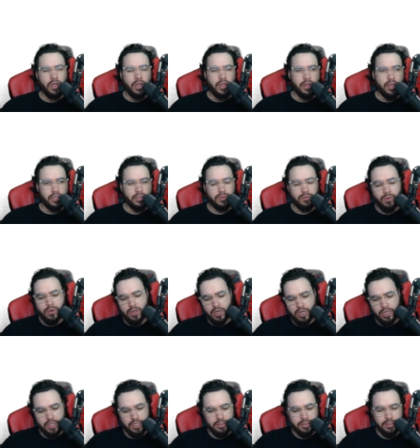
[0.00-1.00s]
this one, I
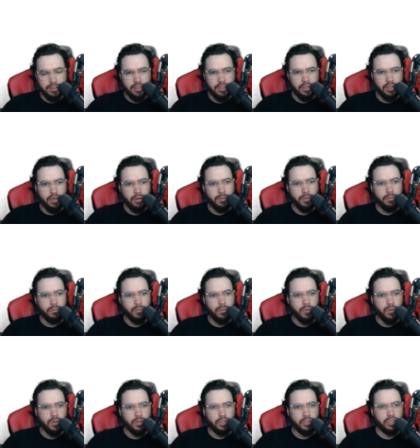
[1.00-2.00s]
guess it's a little bit
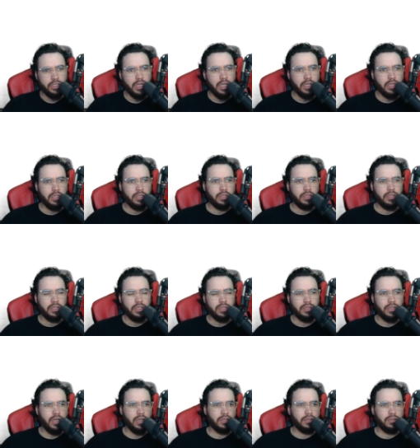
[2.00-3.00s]
more challenge. It's
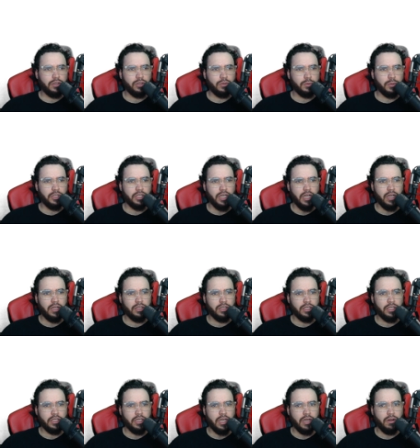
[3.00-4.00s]
not super
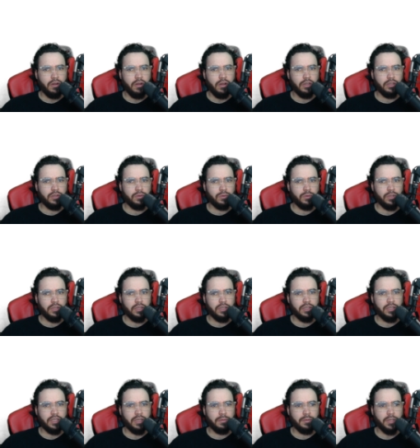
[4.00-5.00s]
challenging at all. It's really the
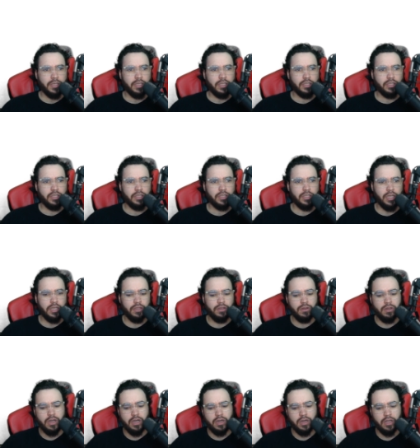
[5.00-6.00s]
same thing. It's just that you
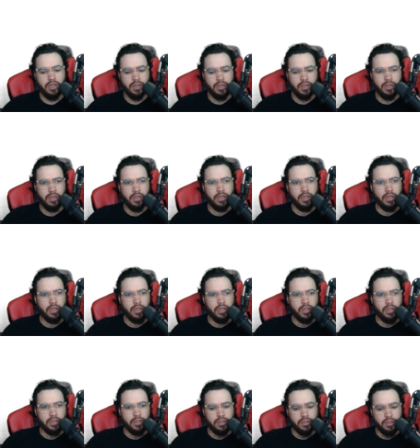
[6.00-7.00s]
got to
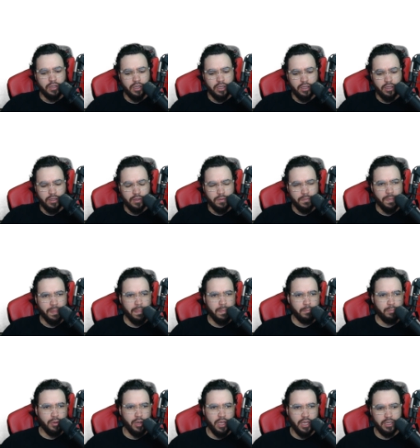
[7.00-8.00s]
like
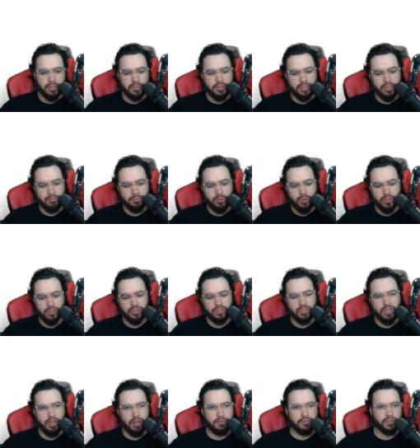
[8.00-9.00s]
paste in more
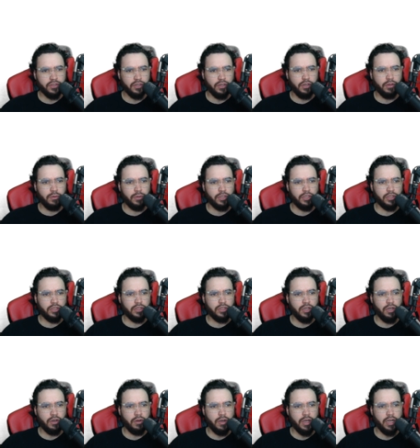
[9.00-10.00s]
stuff. So you would just
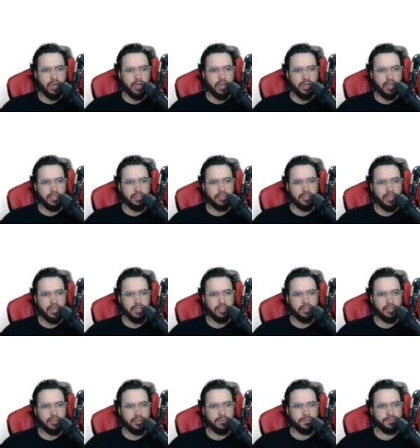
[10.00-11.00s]
go N eight N
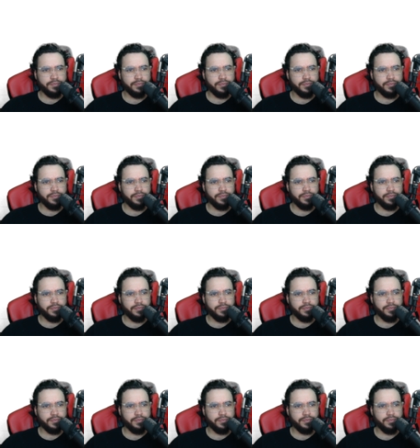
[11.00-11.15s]
test.